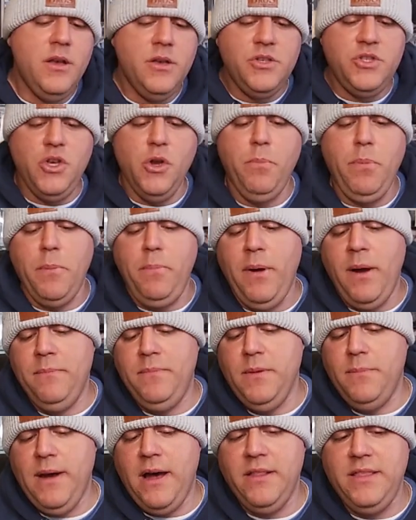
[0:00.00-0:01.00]
super
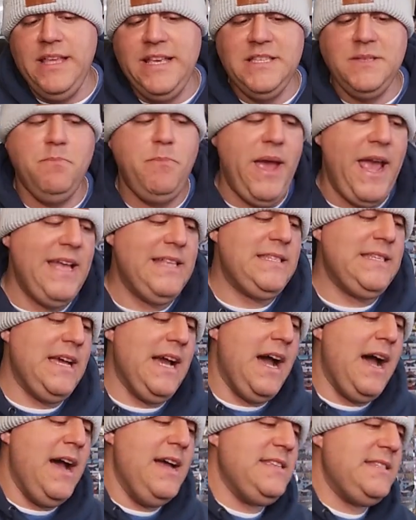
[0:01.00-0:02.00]
pumped about these baits,
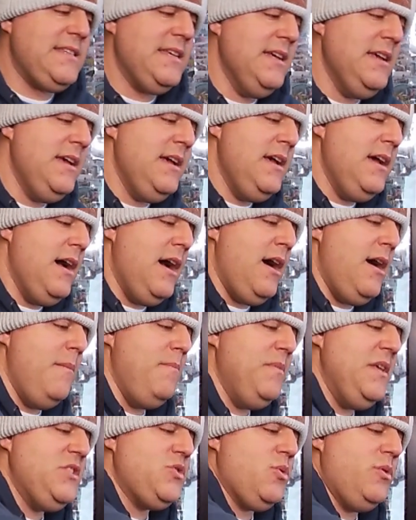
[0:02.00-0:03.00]
guys.
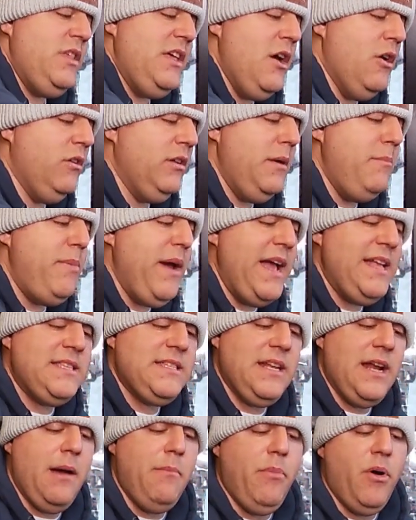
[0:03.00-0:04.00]
These were the only
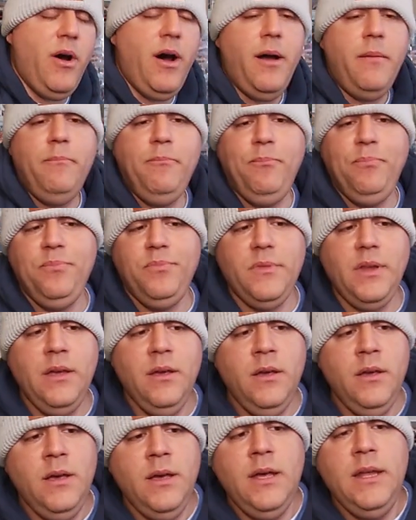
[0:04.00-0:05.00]
baits that I bought.
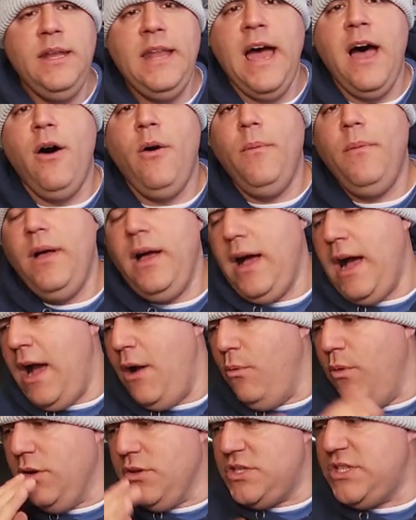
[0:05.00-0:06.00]
Now, I will